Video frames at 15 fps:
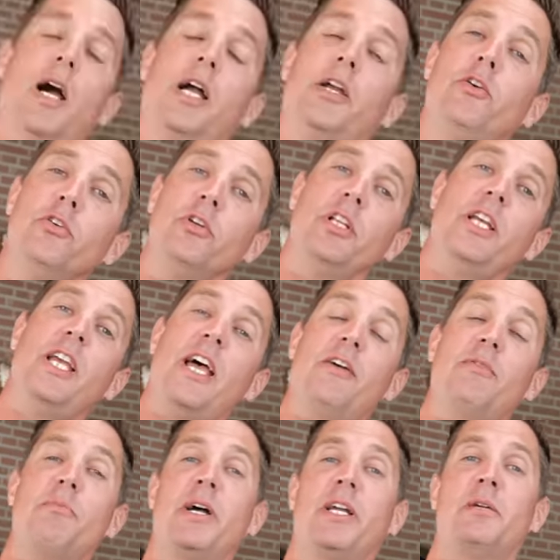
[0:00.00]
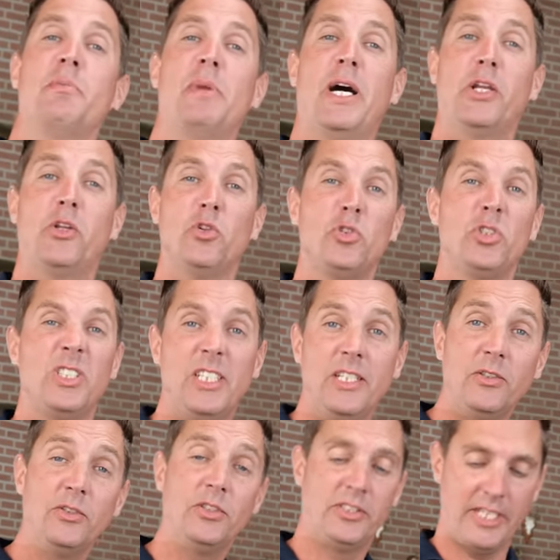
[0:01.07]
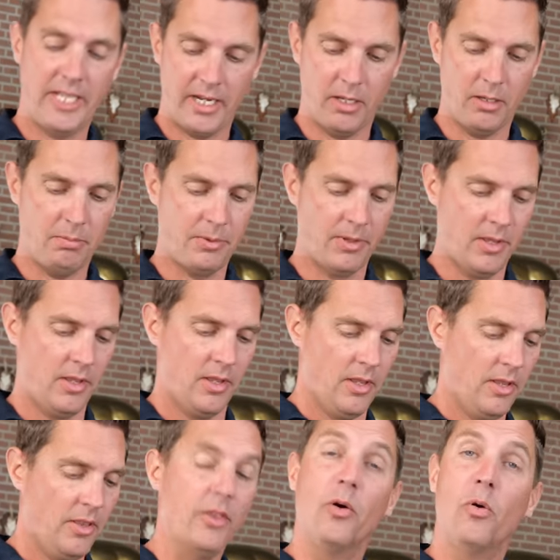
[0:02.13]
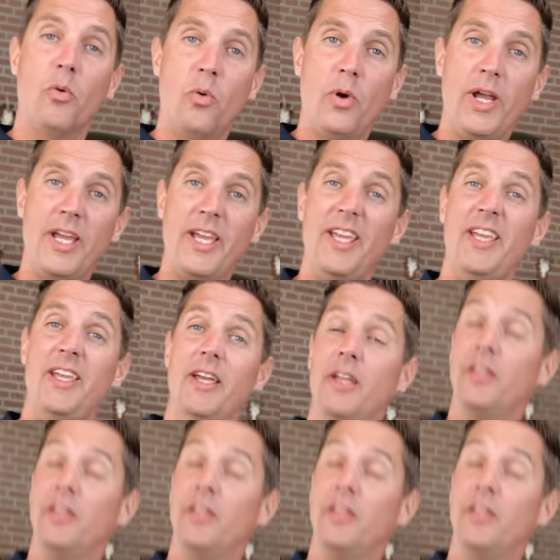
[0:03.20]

I currently have my kamado still set up the way